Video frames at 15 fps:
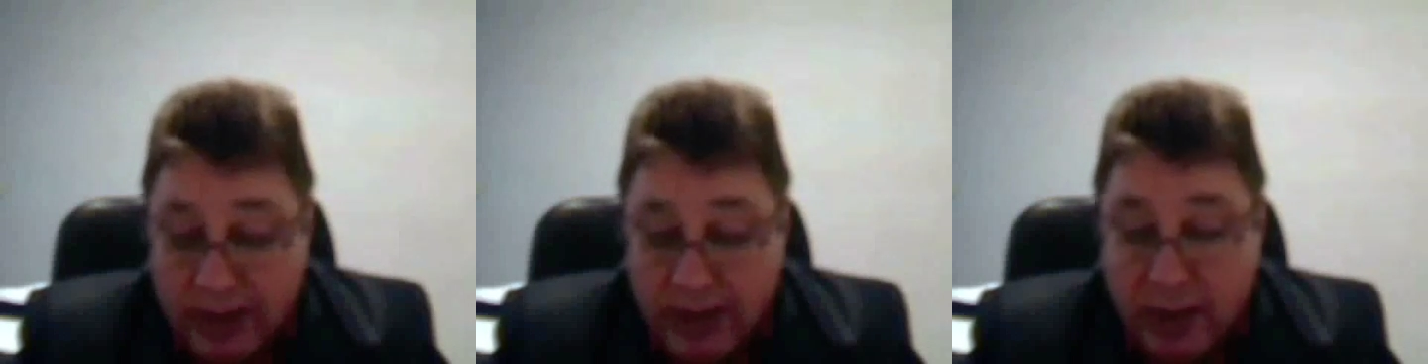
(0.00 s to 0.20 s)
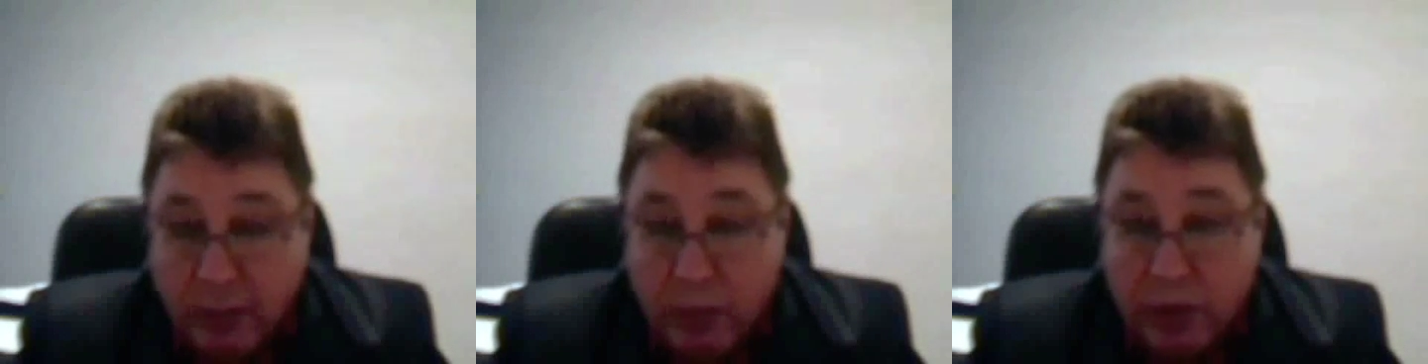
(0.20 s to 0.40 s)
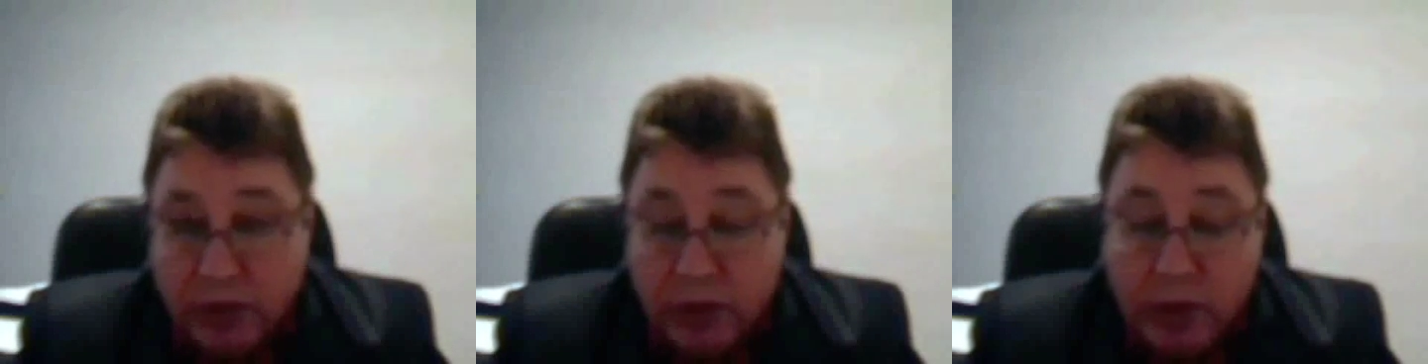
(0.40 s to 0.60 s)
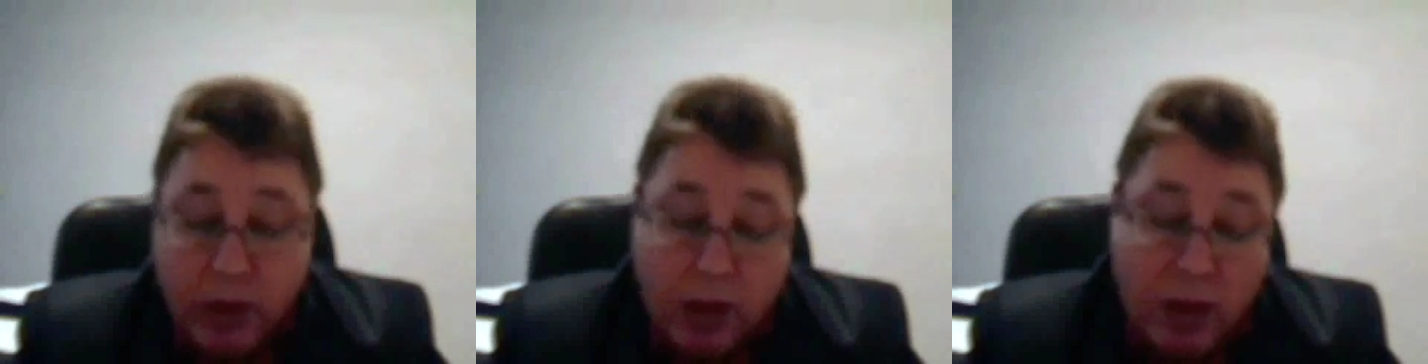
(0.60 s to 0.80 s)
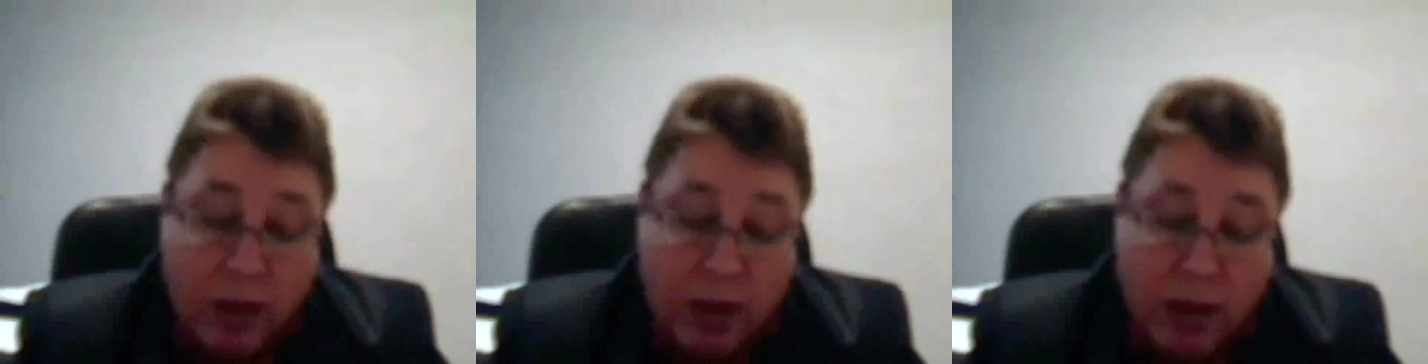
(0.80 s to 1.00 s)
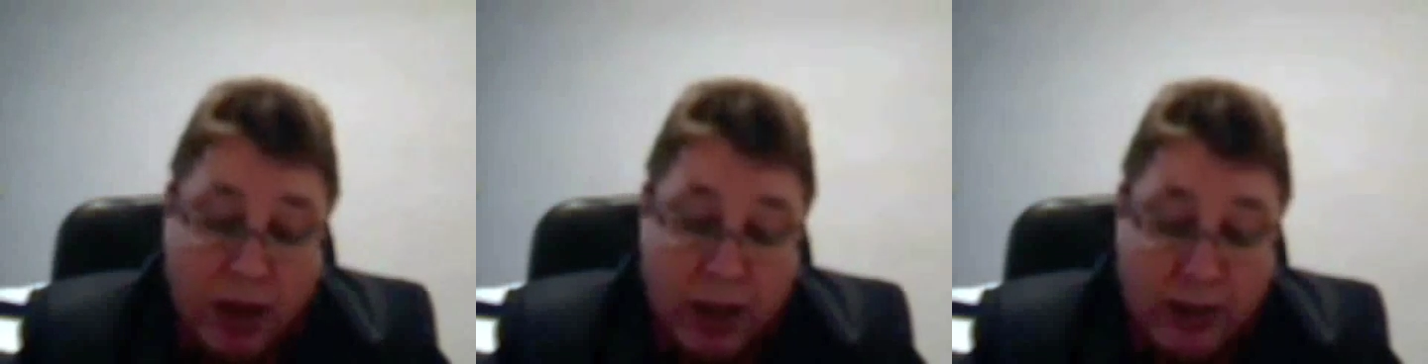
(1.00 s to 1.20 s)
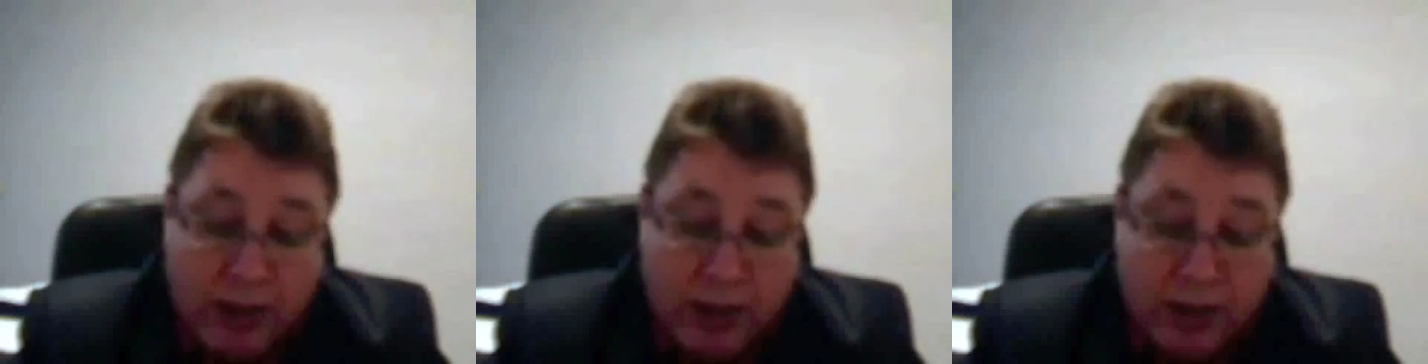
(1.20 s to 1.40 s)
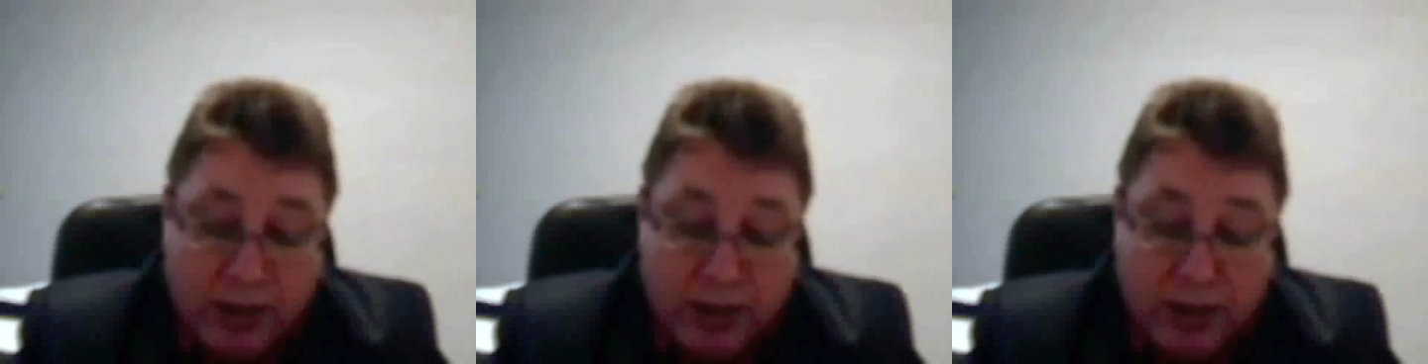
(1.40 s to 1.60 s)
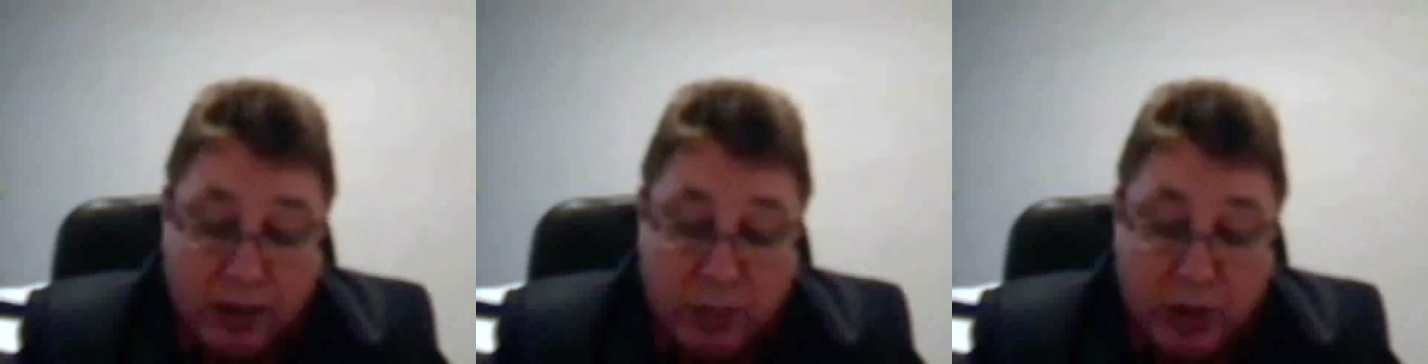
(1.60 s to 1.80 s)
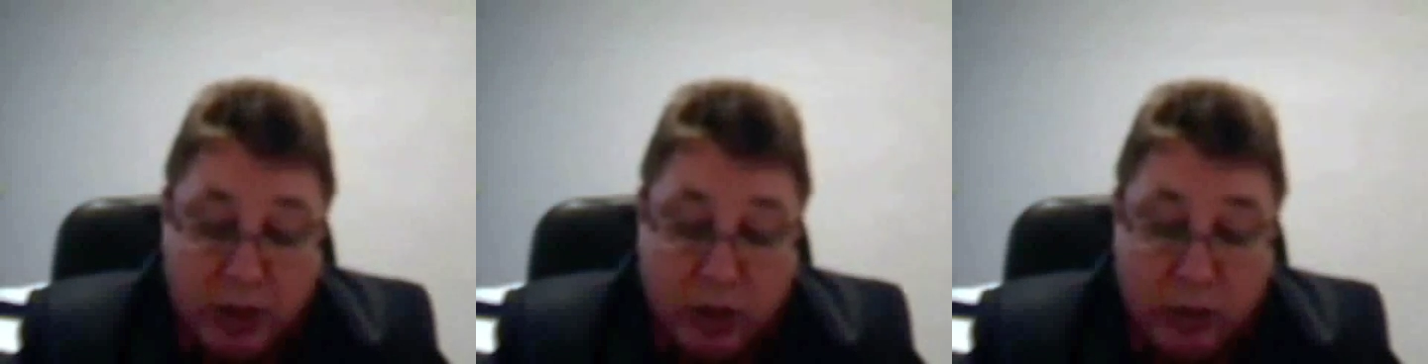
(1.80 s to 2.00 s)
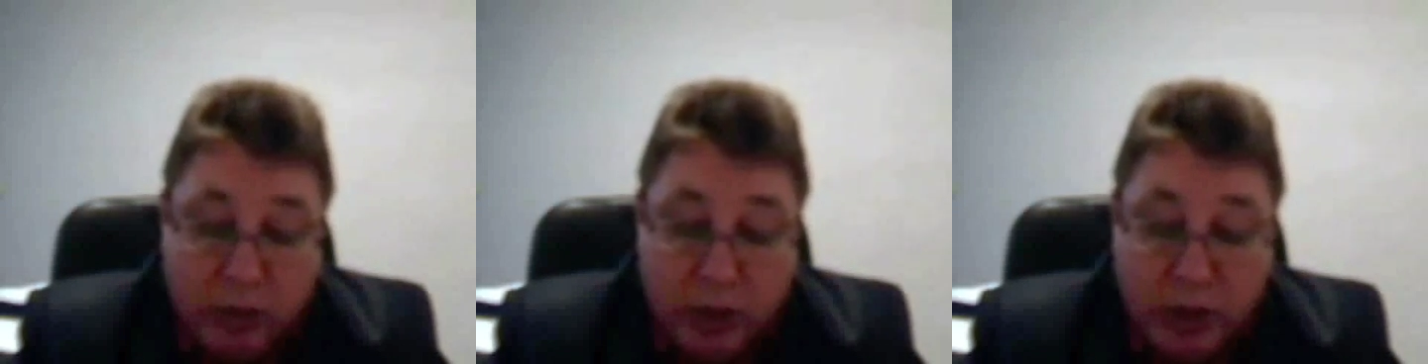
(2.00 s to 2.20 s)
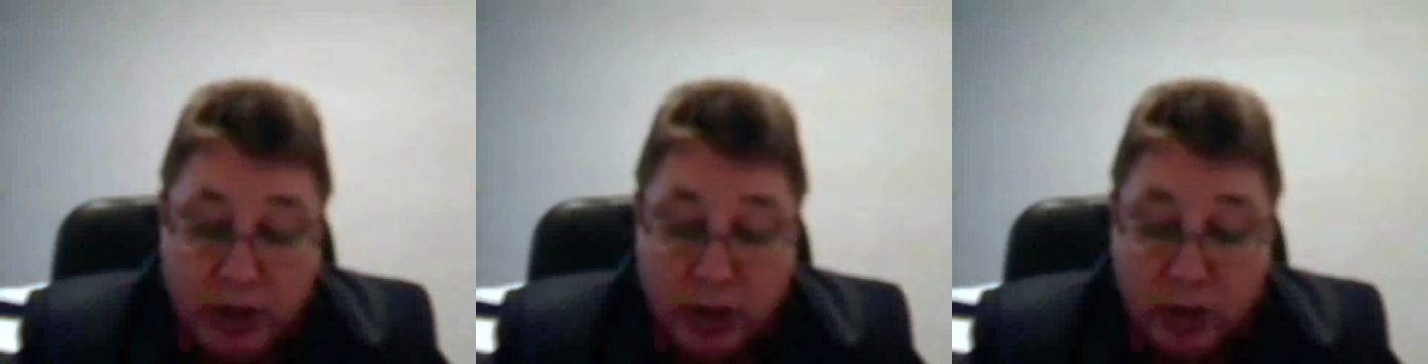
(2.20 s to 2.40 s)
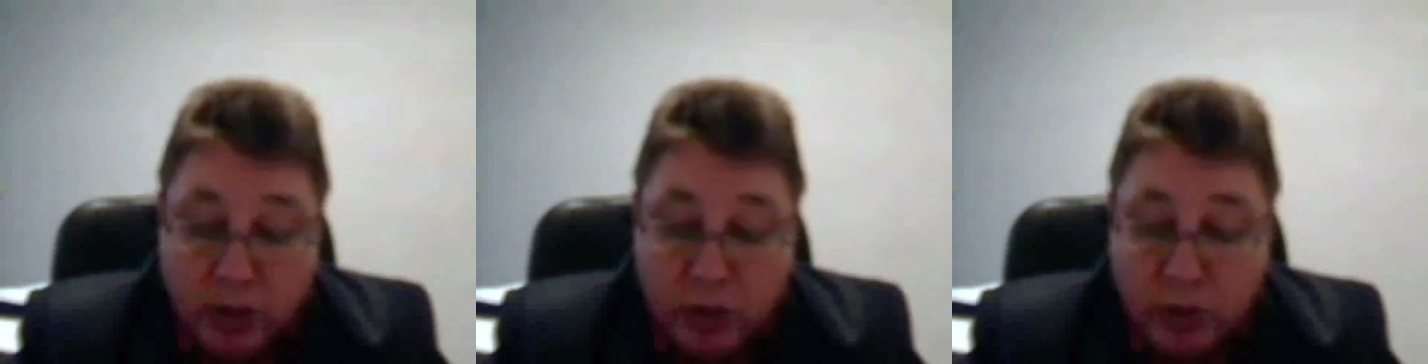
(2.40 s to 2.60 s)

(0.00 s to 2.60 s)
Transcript: example, IT system security